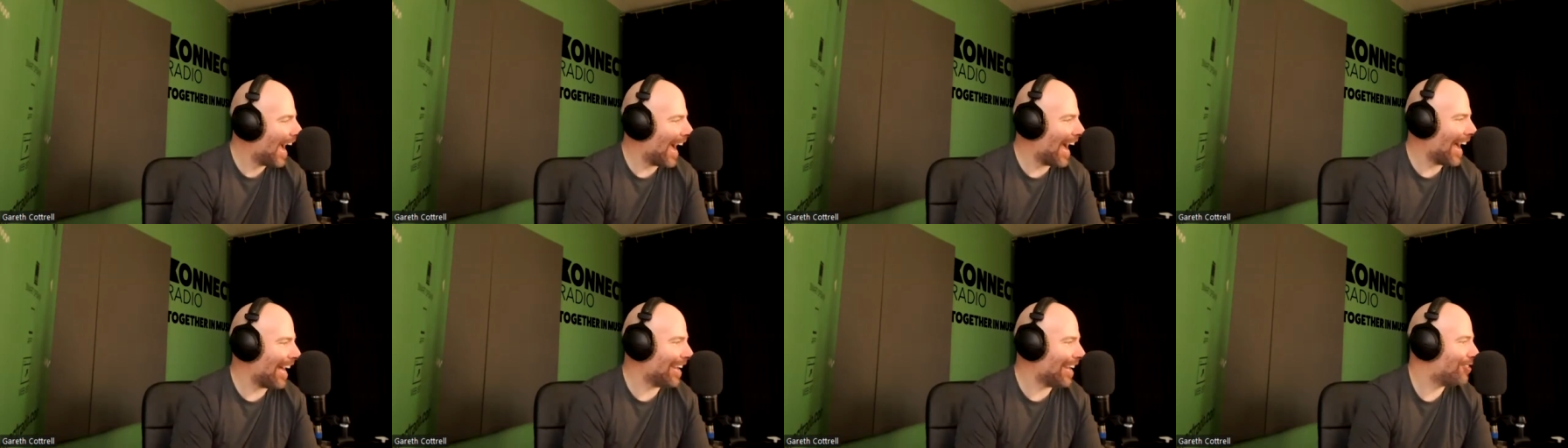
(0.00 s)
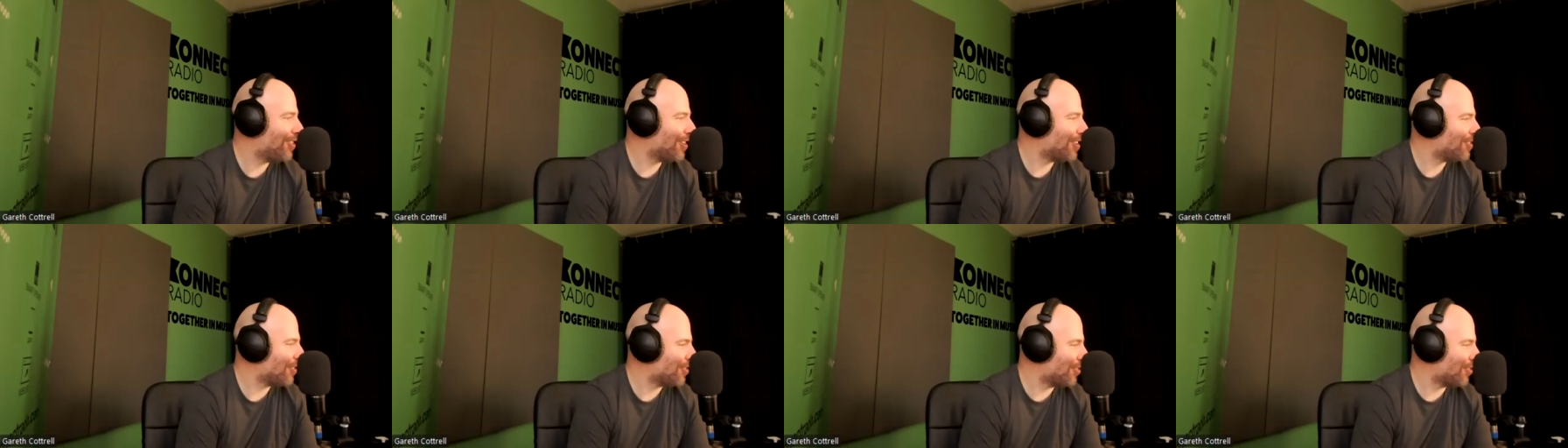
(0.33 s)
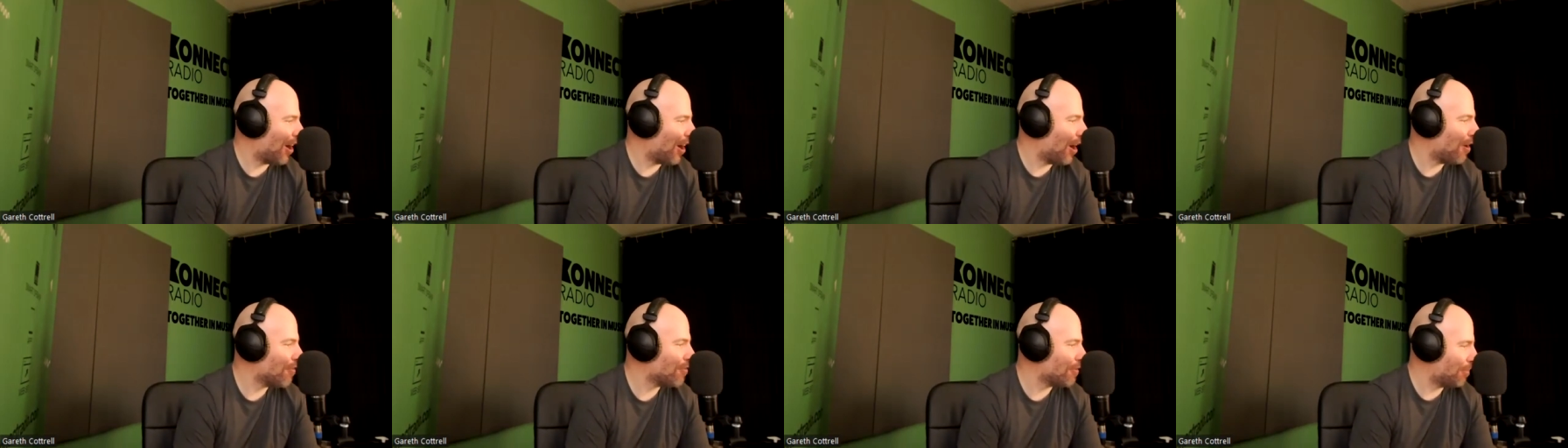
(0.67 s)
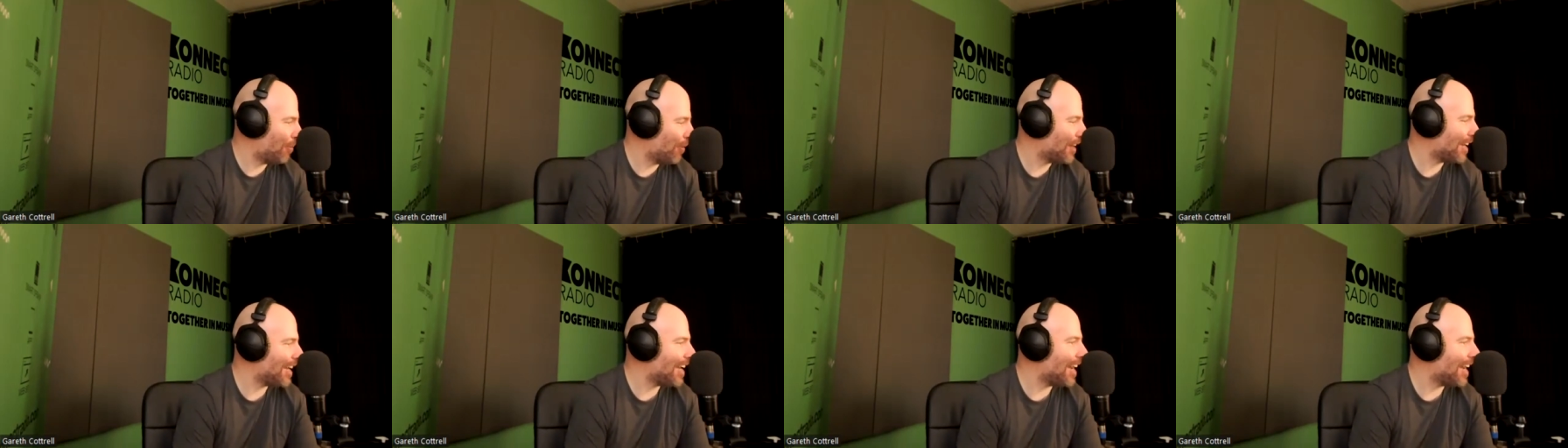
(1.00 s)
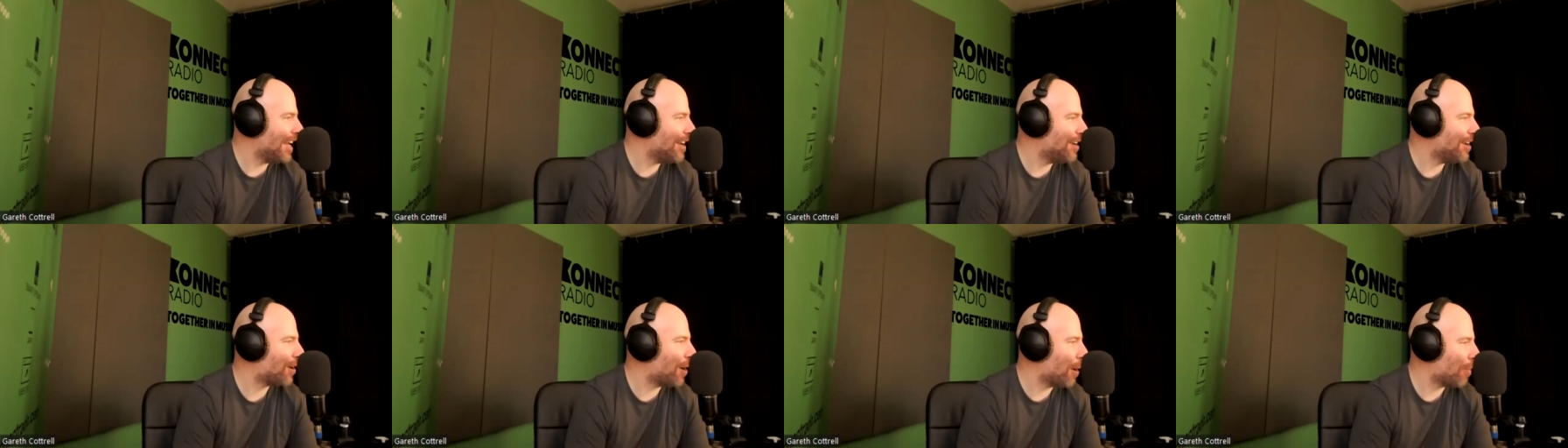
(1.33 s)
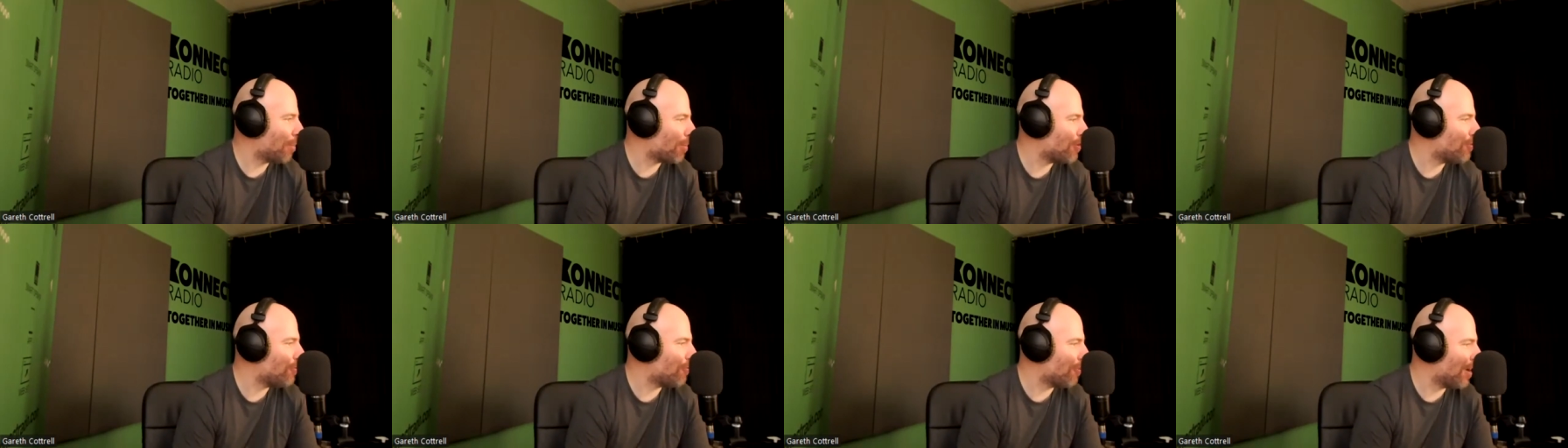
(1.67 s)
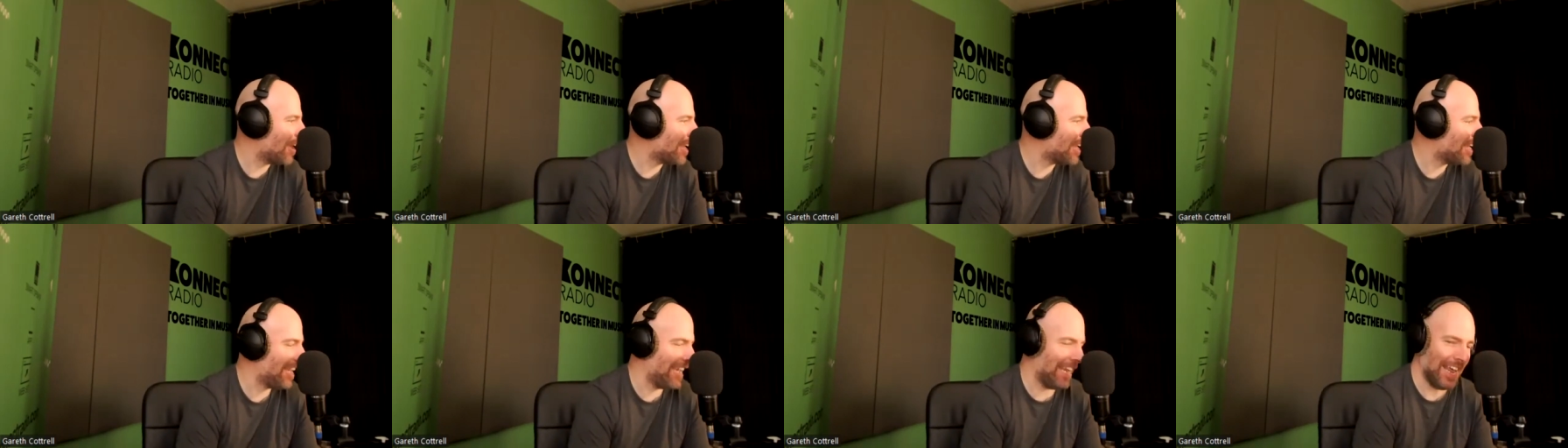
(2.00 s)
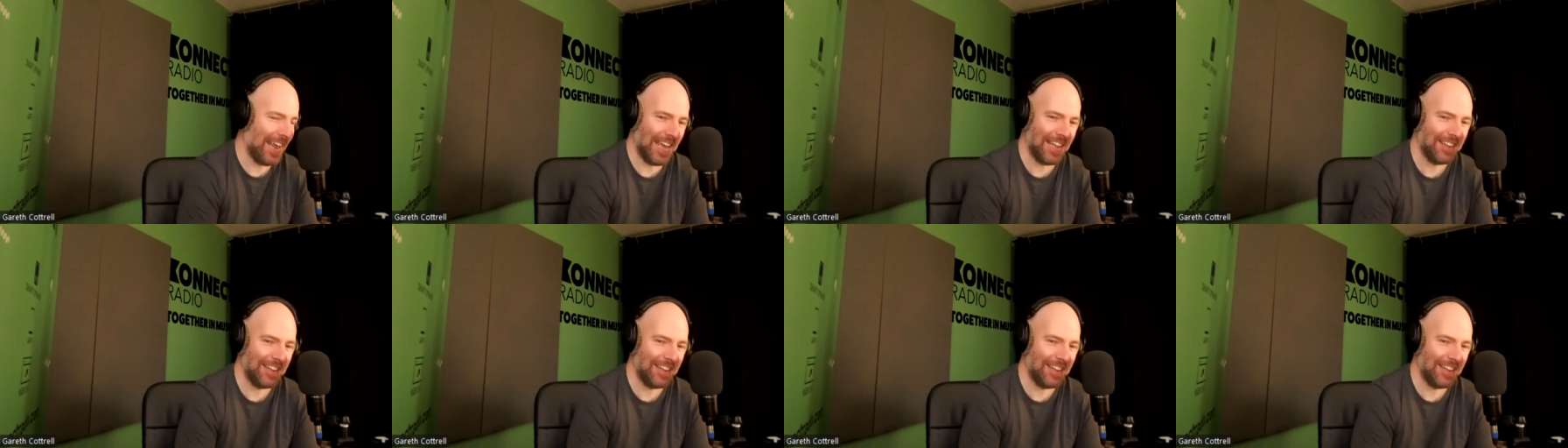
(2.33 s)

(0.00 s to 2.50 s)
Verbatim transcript: and just sort of putting it in a cup and drinking